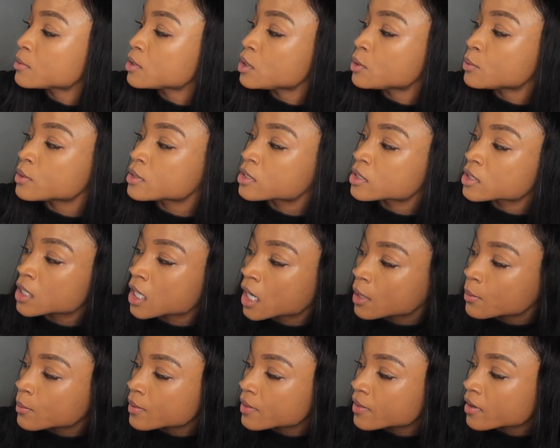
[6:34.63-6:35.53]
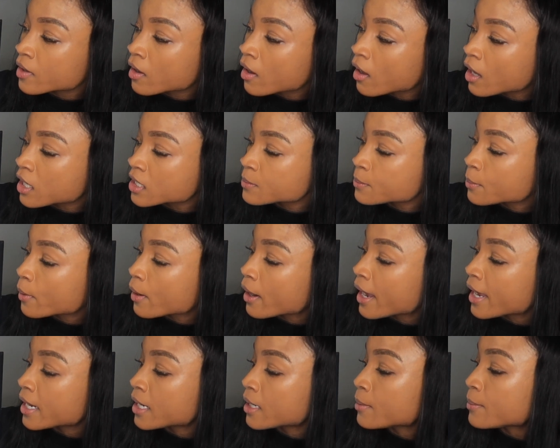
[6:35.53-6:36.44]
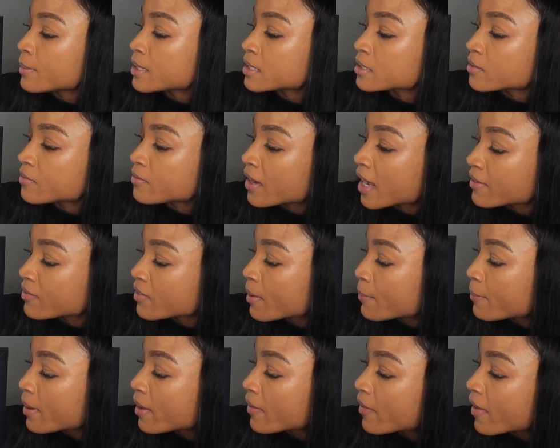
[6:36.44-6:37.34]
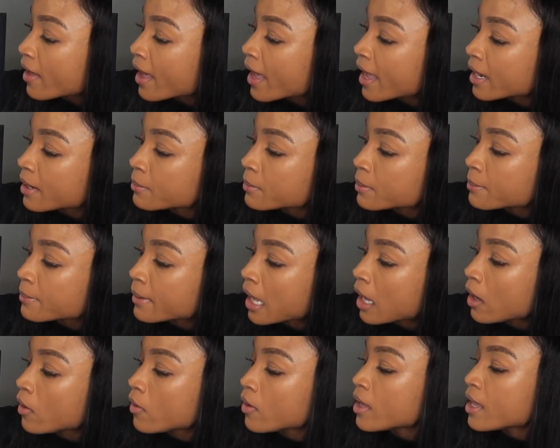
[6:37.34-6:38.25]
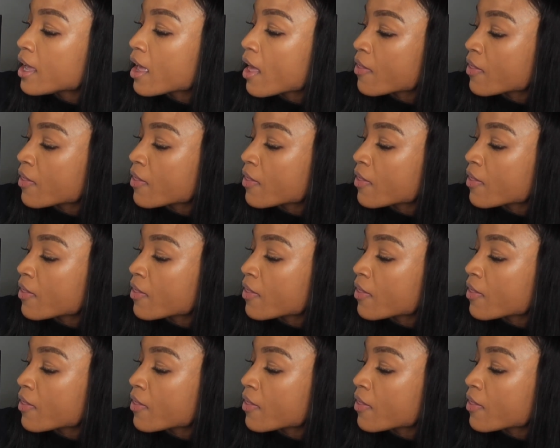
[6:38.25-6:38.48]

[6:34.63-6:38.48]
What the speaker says: You would start with the cost per item and divide that by the item amount